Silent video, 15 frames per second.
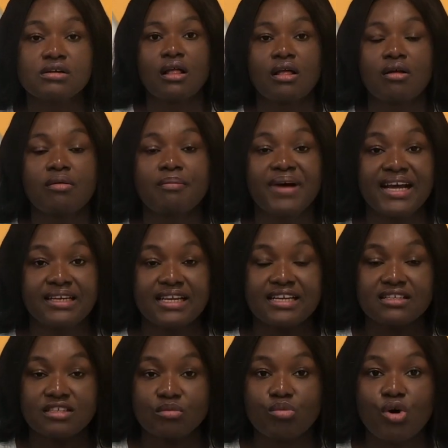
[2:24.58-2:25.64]
But it is
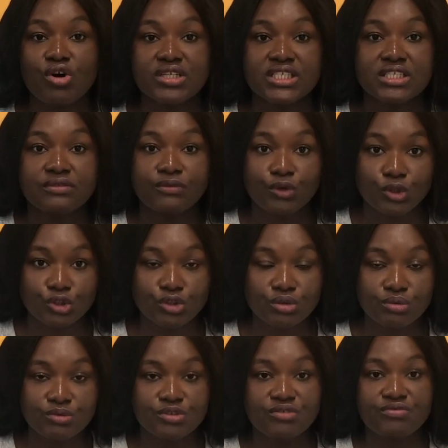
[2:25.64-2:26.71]
important for you
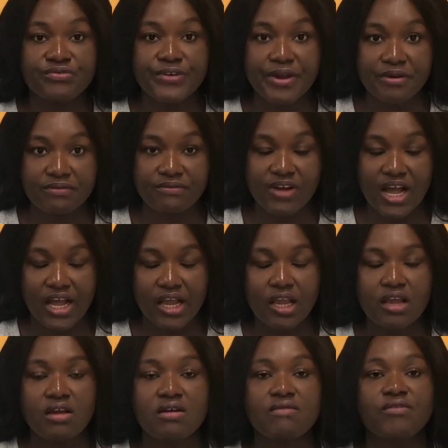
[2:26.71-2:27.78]
to verify
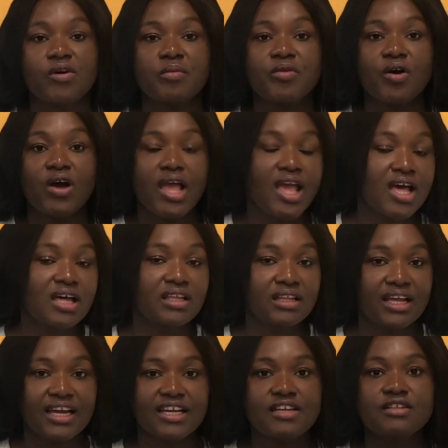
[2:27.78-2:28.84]
from your
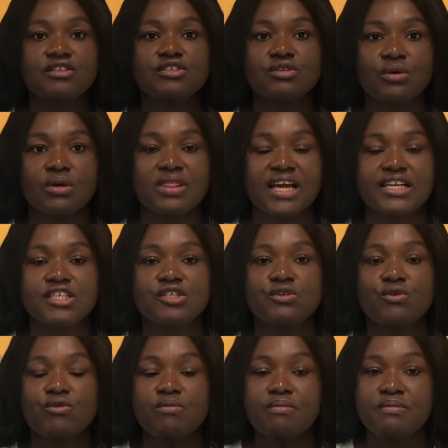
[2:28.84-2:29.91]
airline so that you
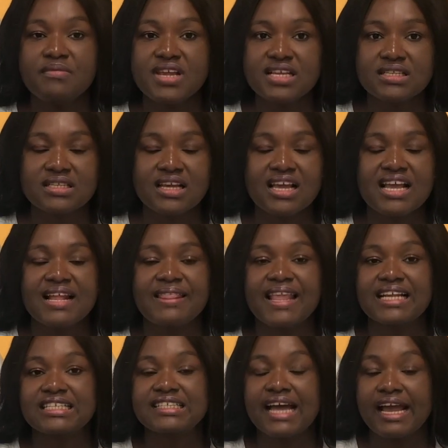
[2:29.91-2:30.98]
meet the
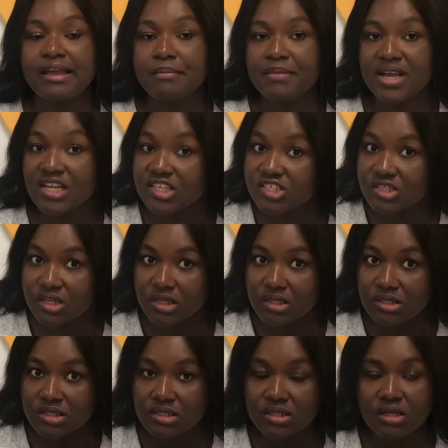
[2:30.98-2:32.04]

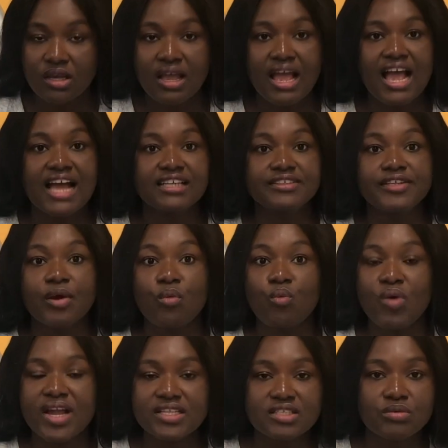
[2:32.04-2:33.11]
dimensions and the
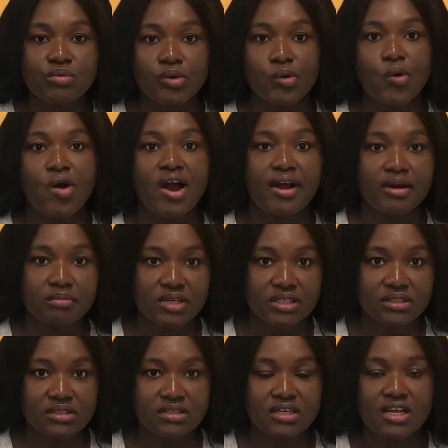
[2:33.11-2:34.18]
weight
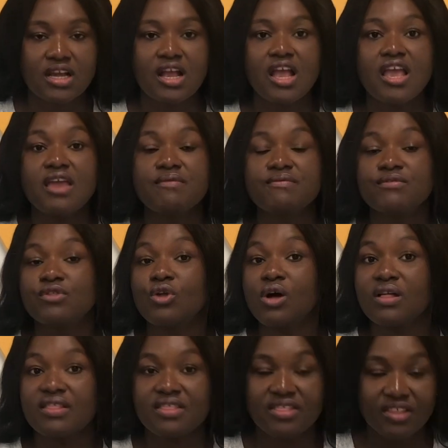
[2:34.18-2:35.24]
requirement. If
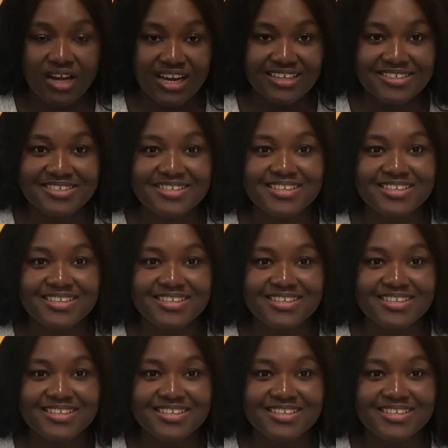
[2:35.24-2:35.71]
not that,